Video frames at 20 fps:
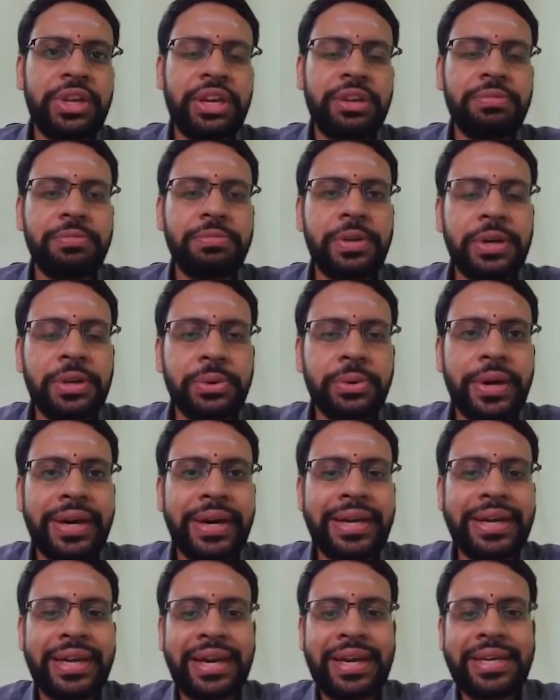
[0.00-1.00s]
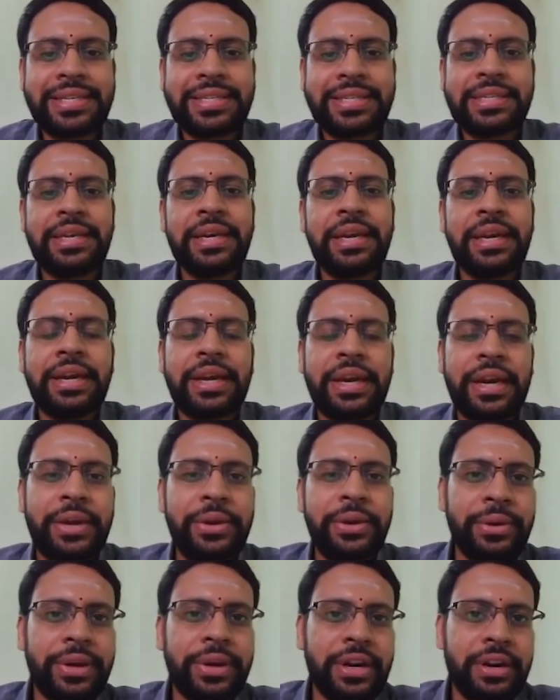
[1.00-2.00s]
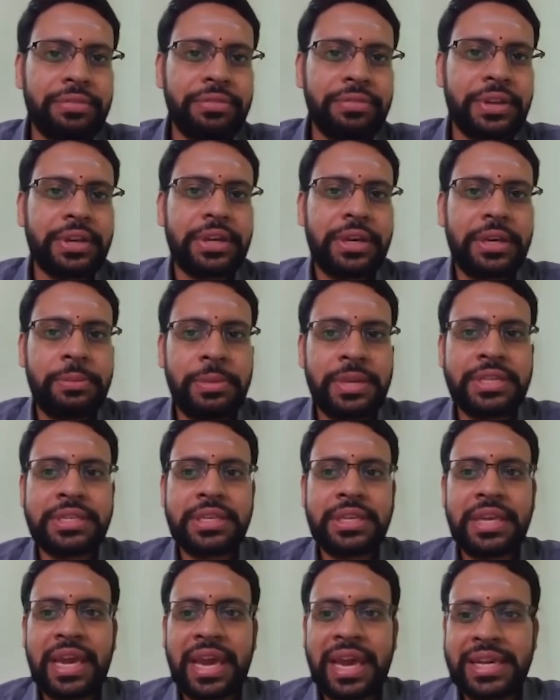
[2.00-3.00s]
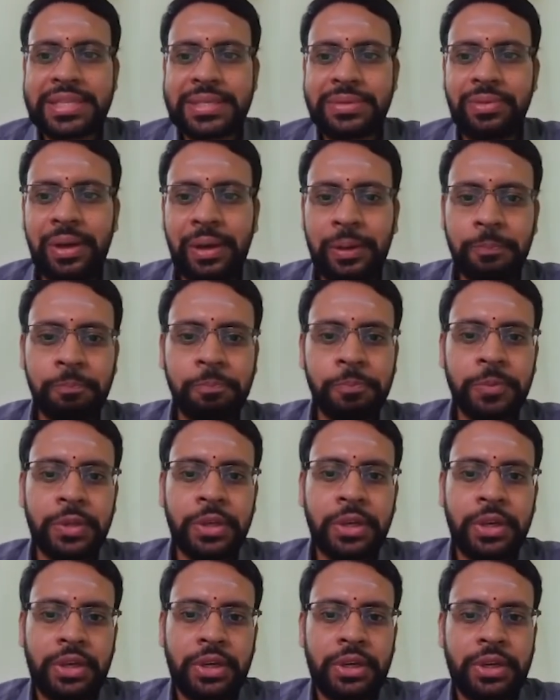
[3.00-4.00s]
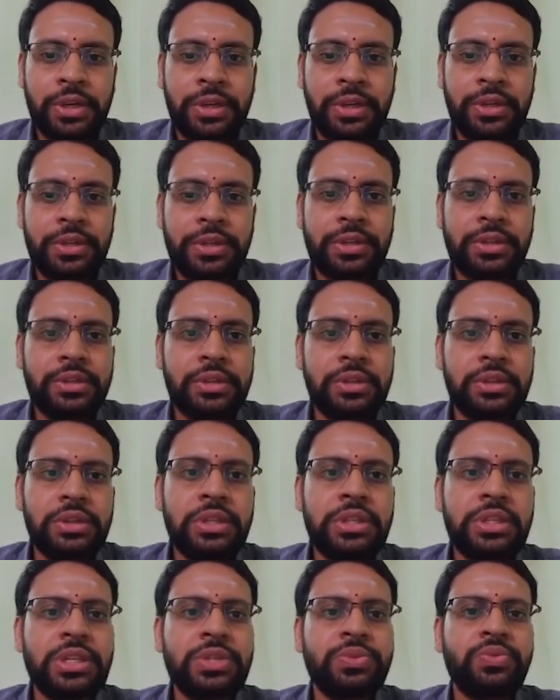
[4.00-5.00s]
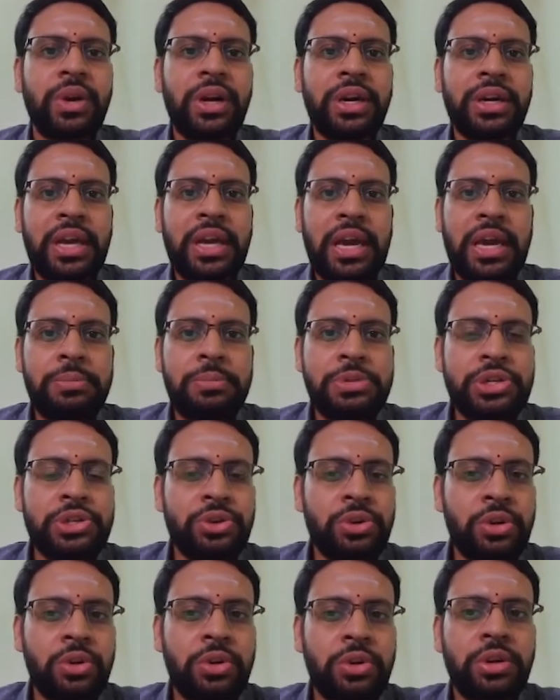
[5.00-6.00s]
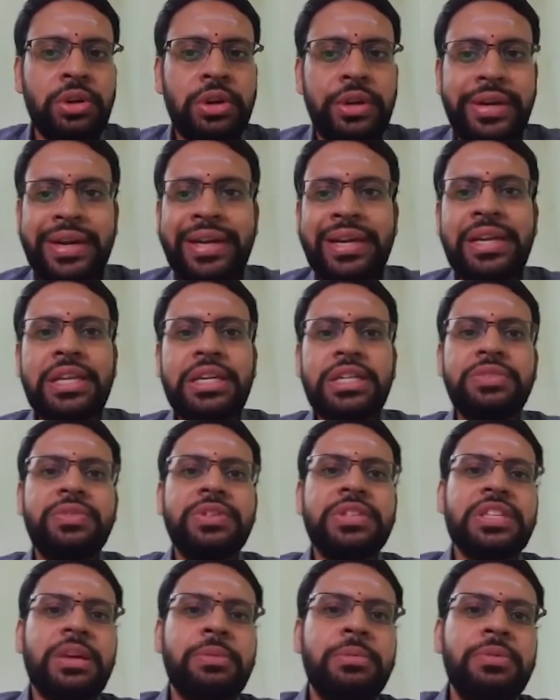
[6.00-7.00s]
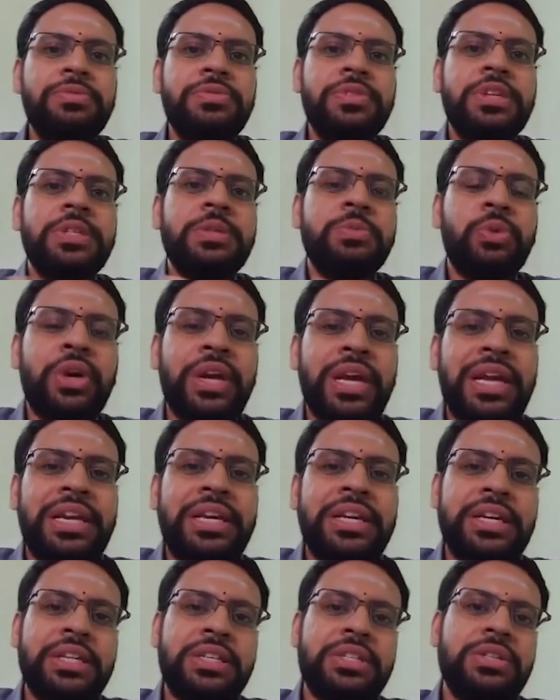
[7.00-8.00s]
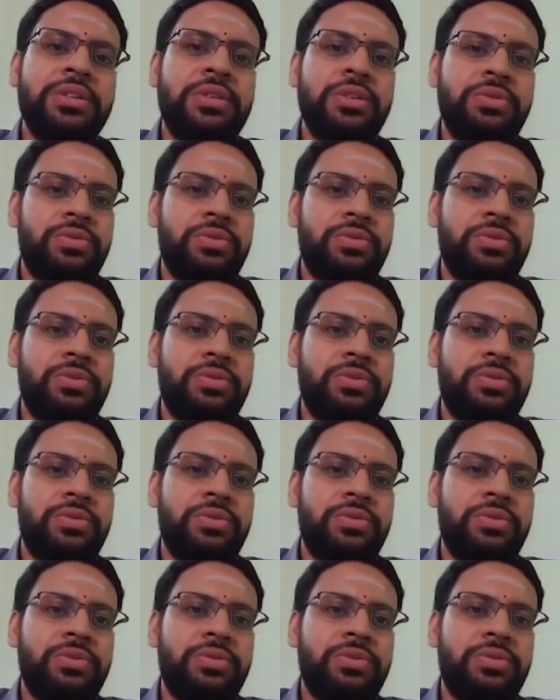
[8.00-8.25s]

refer to it as radiographic imaging as well. This is what I'm sure, at least with some of these modalities,